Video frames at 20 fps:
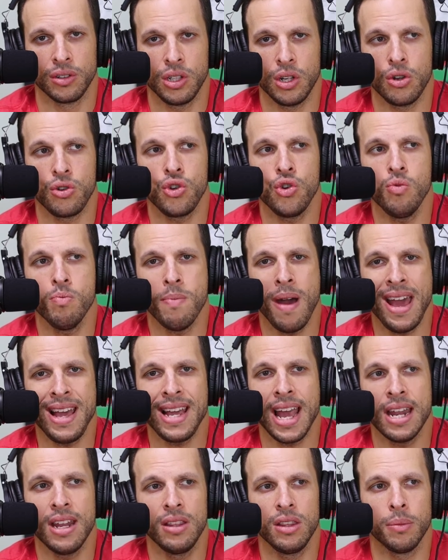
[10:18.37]
You may
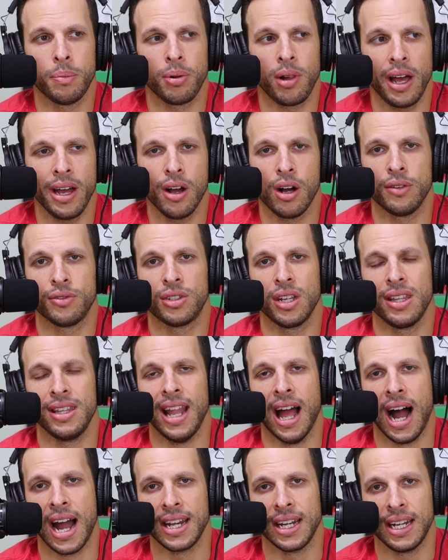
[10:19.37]
get in the playoffs at
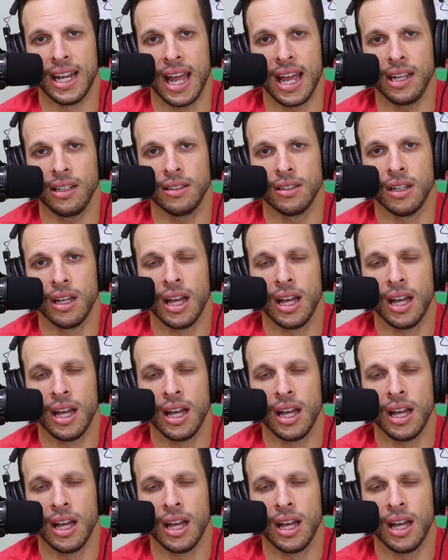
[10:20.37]
9-8.